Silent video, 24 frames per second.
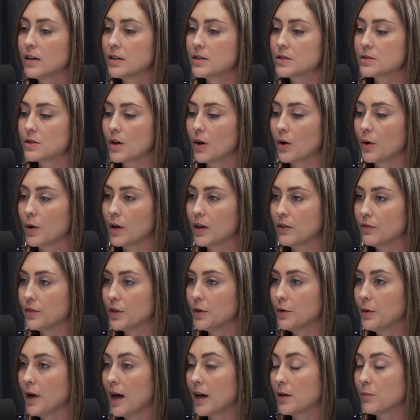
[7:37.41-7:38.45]
So if
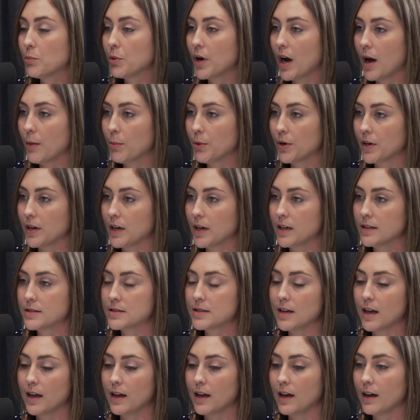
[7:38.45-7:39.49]
you had property,
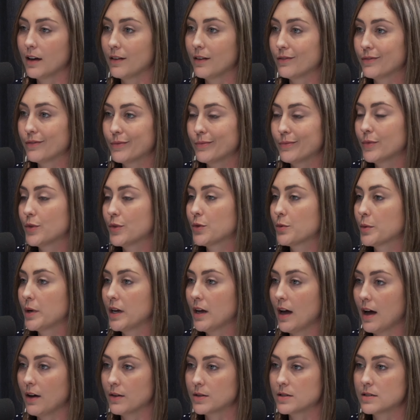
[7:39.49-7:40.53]
say I have 3
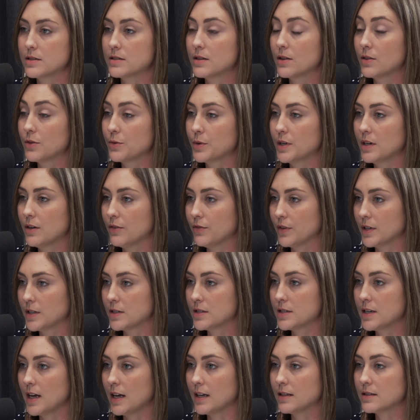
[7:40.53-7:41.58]
houses in 3 different
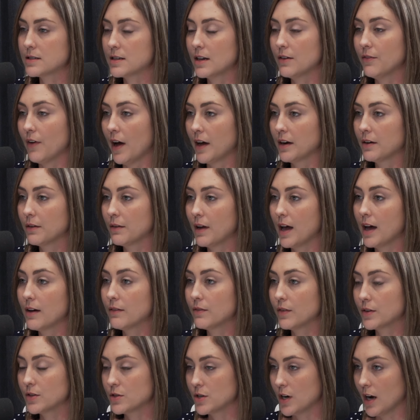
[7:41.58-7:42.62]
states, if I don't
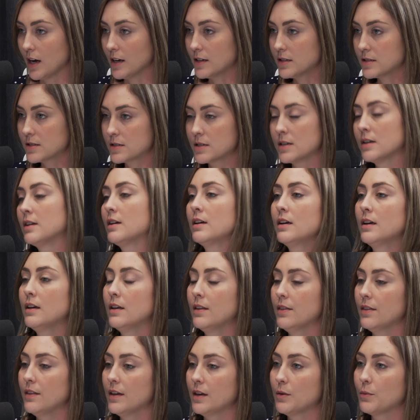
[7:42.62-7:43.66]
have a trust,
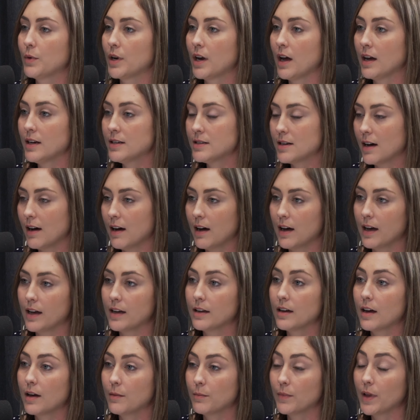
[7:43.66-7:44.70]
then when I
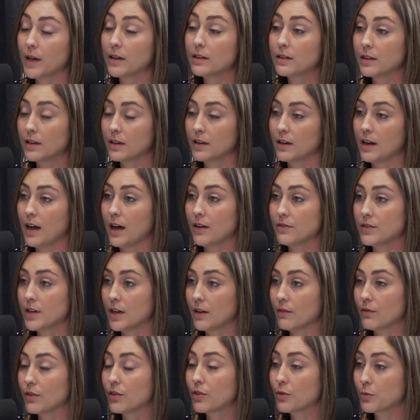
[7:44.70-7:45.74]
die, I'm likely going to
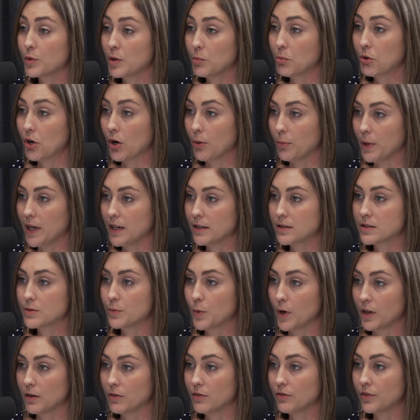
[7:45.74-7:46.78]
have 3 probates,
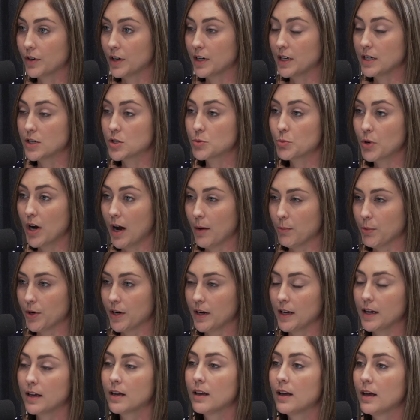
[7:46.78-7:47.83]
one for each
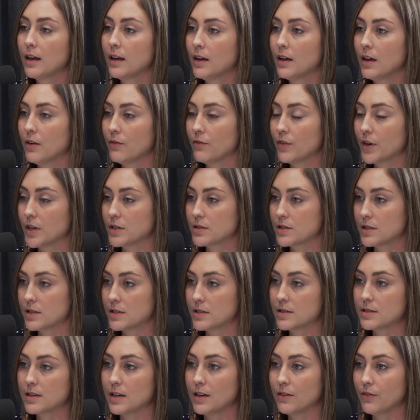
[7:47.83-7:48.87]
property.
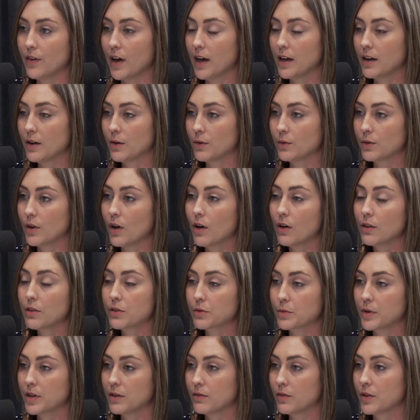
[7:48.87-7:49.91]
Versus if I owned all
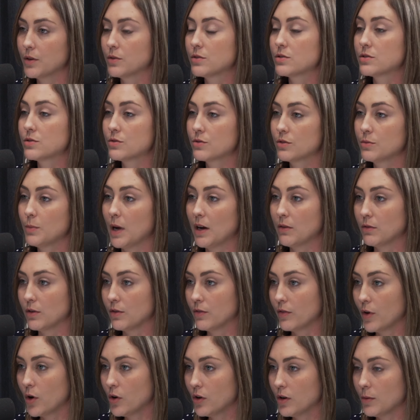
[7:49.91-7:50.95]
3 of those through my
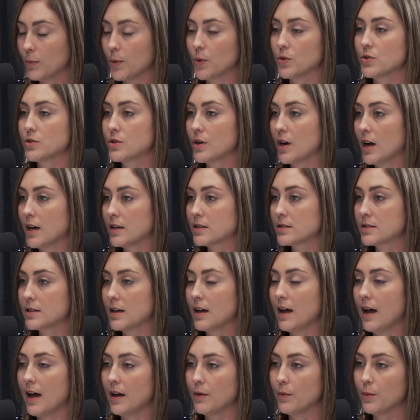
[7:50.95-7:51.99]
revocable trust,
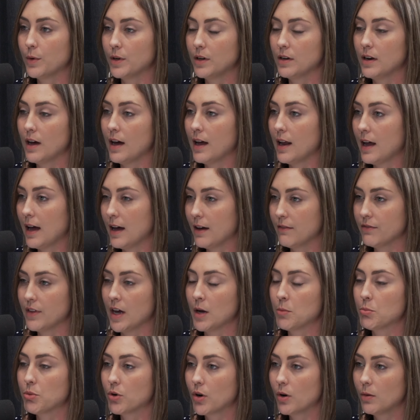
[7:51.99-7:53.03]
I would not have
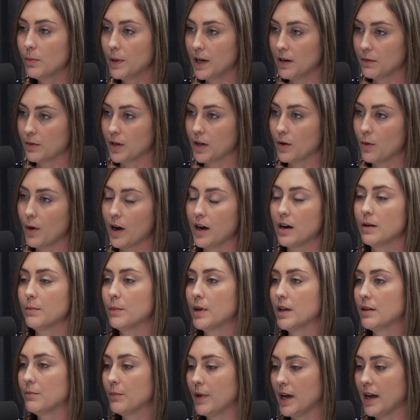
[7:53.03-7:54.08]
that probate
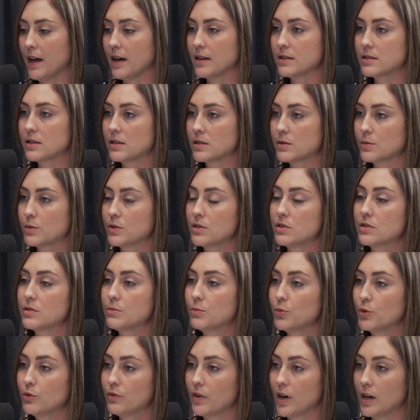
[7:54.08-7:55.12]
requirement and my assets would just
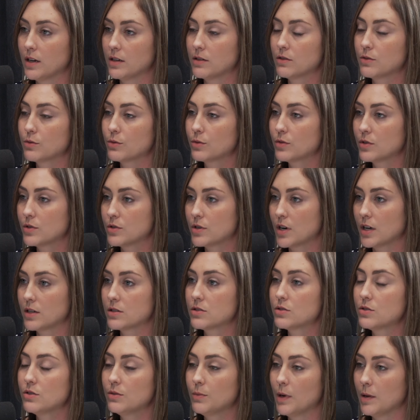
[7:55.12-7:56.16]
move on through the
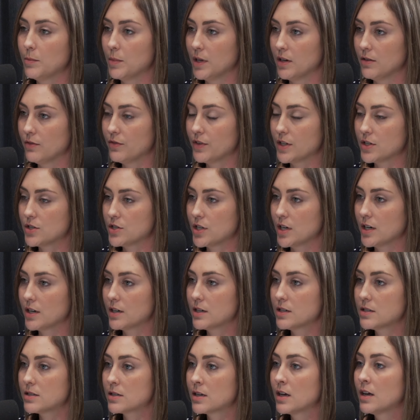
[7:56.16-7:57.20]
trust to my
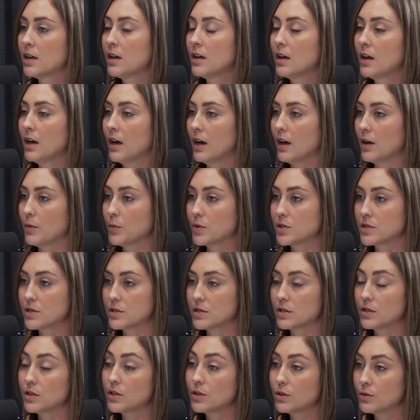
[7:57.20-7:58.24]
beneficiaries, which
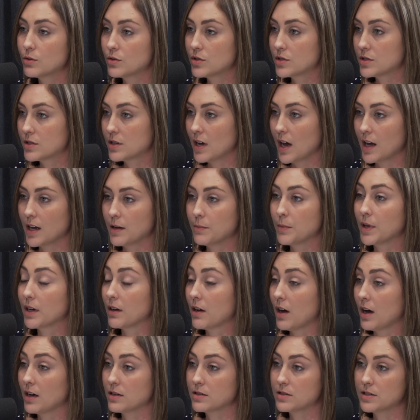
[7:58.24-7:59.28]
is a huge time and
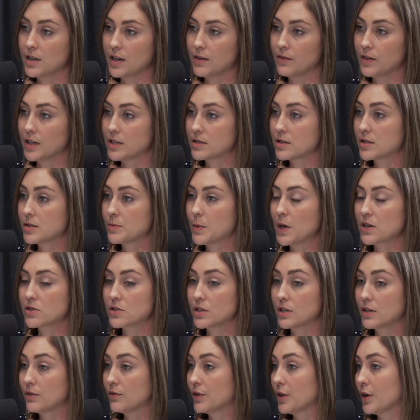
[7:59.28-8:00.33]
cost savings,
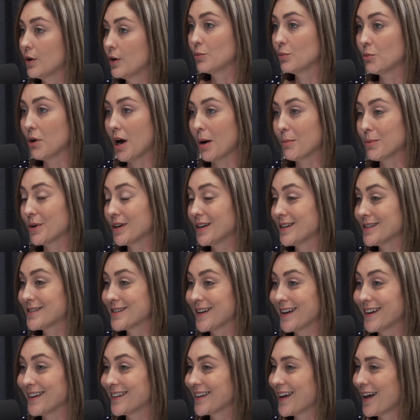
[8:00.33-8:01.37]
especially if you property,
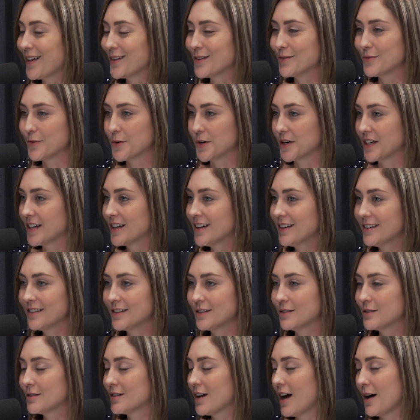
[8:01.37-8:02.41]
say in California.
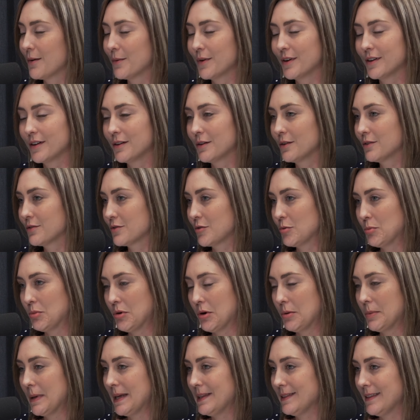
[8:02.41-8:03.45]
You do not want to go through
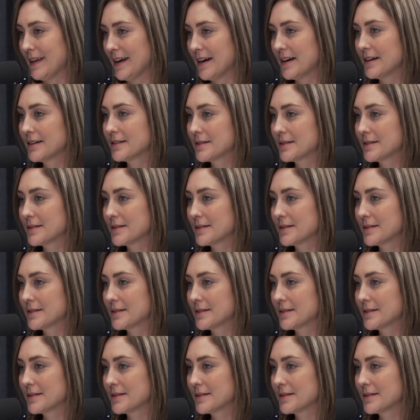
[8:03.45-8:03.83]
probate there.